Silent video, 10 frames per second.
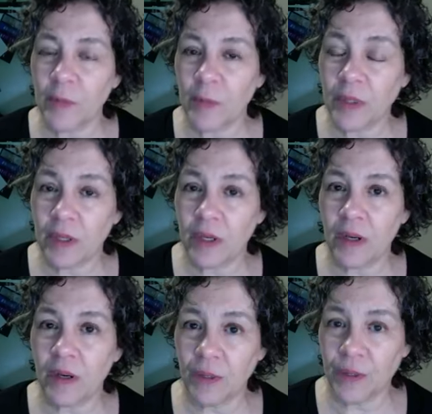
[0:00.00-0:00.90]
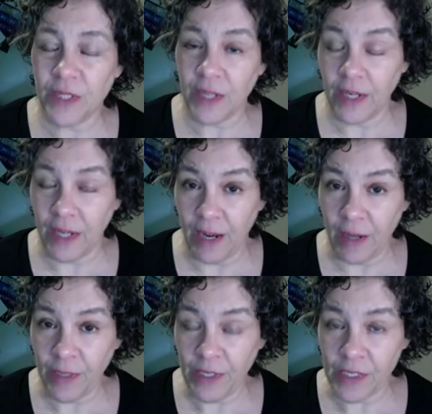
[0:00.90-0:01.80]
book called Tiny
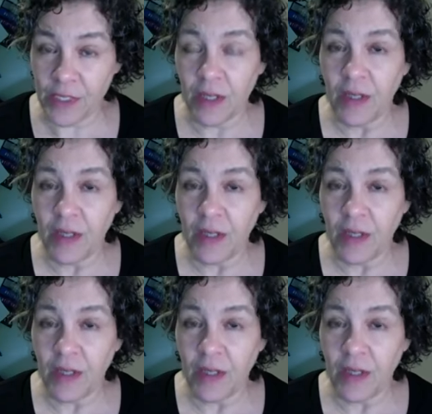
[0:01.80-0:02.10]
Habits